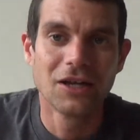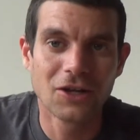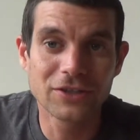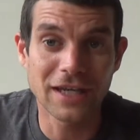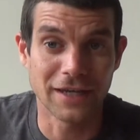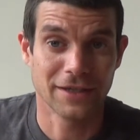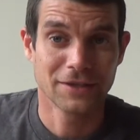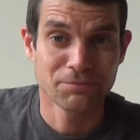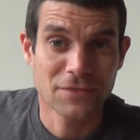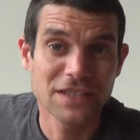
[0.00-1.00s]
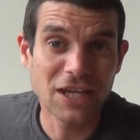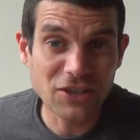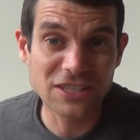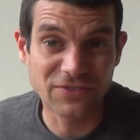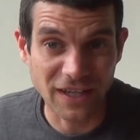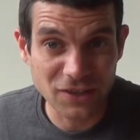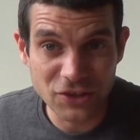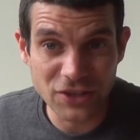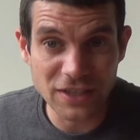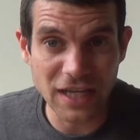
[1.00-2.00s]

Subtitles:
Okay, now this final thing